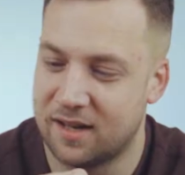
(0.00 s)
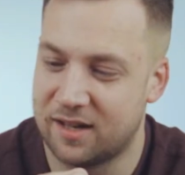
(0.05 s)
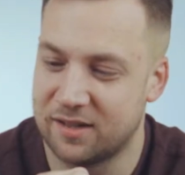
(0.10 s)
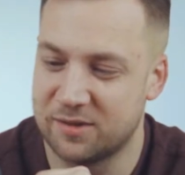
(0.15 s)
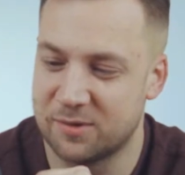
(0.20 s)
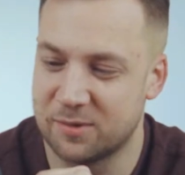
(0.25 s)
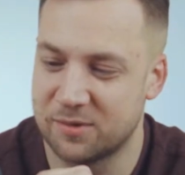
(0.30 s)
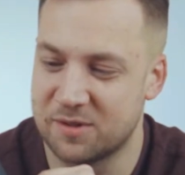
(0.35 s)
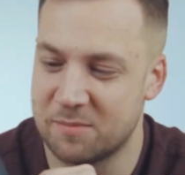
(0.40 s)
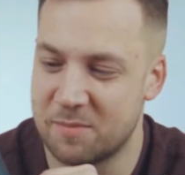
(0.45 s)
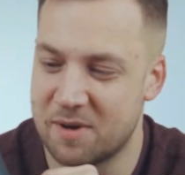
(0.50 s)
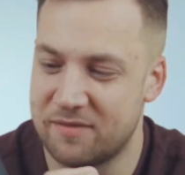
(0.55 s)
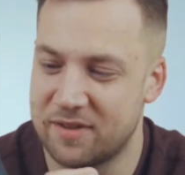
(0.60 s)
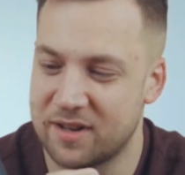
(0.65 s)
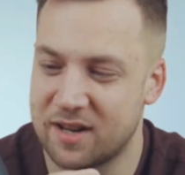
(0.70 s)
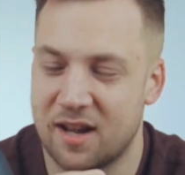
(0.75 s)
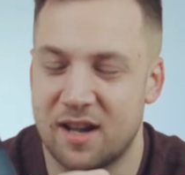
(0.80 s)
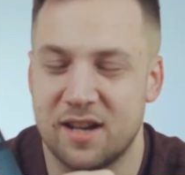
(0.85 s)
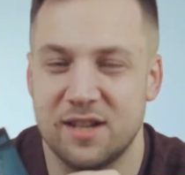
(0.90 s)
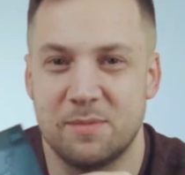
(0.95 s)
I saw some other
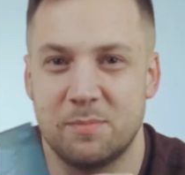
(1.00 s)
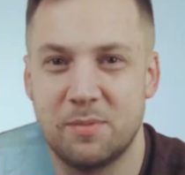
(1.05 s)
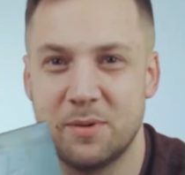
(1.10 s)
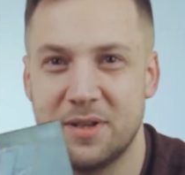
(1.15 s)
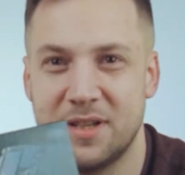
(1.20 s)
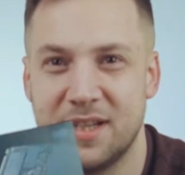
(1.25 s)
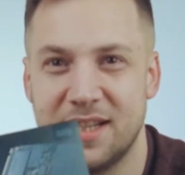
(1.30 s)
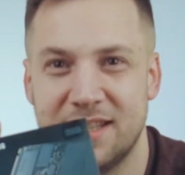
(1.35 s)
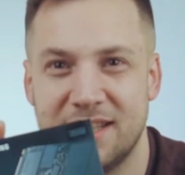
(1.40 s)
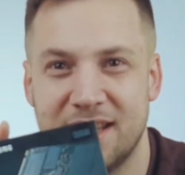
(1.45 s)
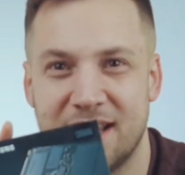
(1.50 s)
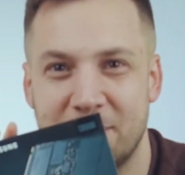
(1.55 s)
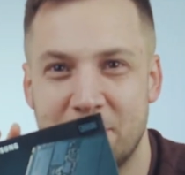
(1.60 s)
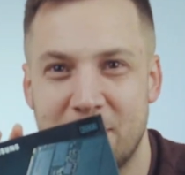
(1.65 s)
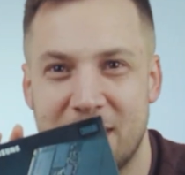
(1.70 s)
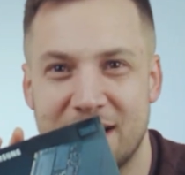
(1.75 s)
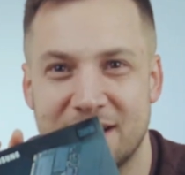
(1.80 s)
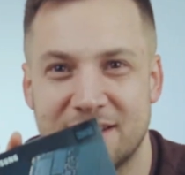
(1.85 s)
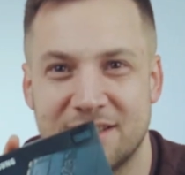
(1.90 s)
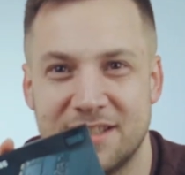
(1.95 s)
guys putting it in their
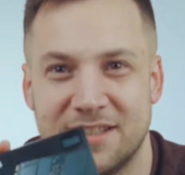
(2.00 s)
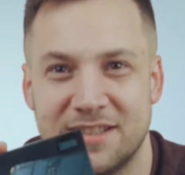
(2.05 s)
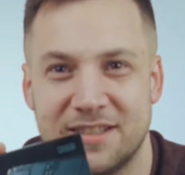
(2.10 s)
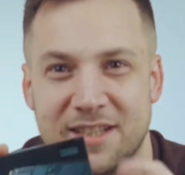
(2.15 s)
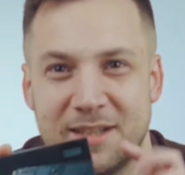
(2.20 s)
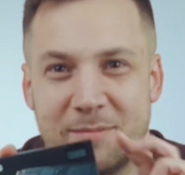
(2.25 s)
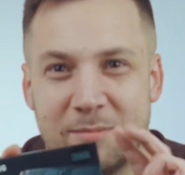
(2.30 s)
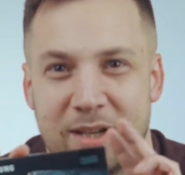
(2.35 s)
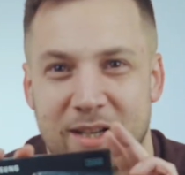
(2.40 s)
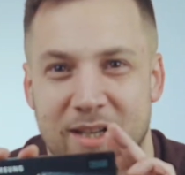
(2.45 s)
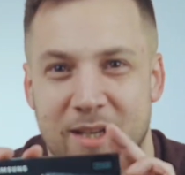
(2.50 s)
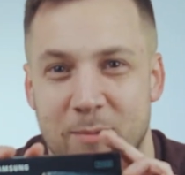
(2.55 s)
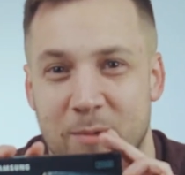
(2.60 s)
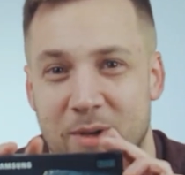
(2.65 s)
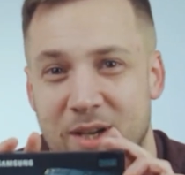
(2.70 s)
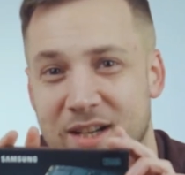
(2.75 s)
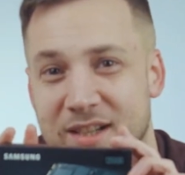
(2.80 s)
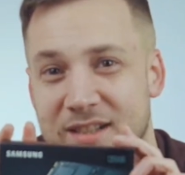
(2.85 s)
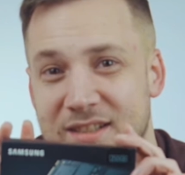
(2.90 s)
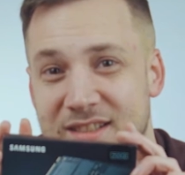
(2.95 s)
Macs and it seemed like it
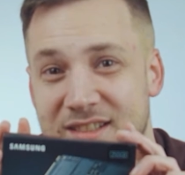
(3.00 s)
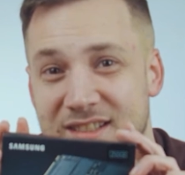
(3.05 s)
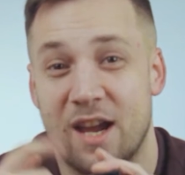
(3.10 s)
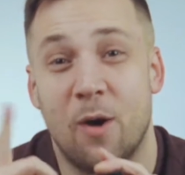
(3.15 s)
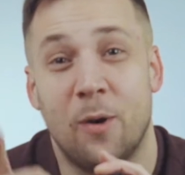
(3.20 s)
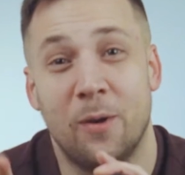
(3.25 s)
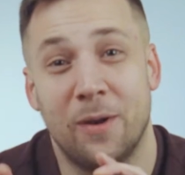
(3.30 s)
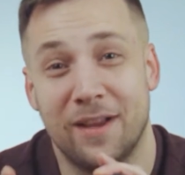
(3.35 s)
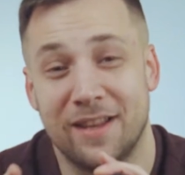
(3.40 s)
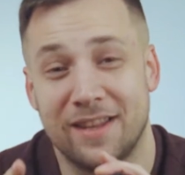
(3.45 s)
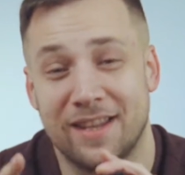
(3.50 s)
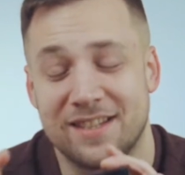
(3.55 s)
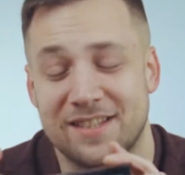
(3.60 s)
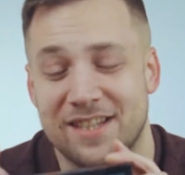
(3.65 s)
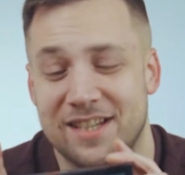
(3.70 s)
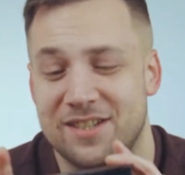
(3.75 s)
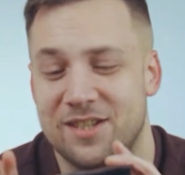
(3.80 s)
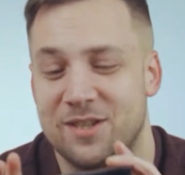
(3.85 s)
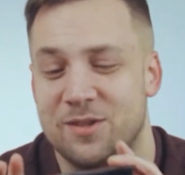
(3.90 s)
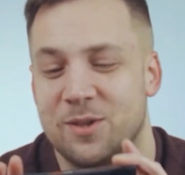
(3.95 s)
worked. Oh, that's
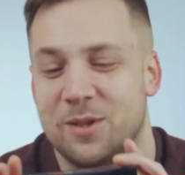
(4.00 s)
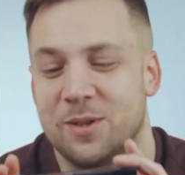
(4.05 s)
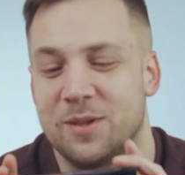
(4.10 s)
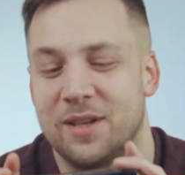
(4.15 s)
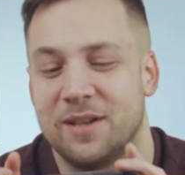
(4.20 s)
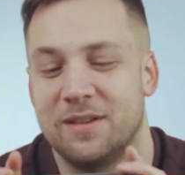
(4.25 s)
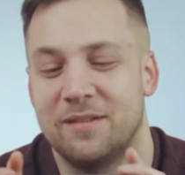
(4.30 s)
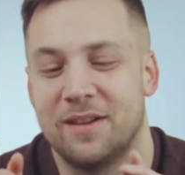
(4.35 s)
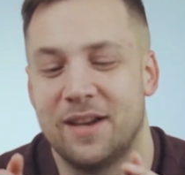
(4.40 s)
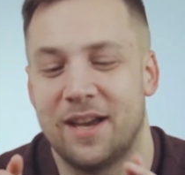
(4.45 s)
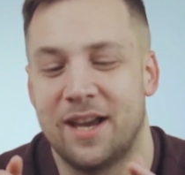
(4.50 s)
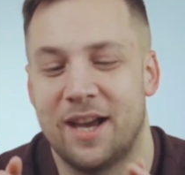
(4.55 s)
actually true though.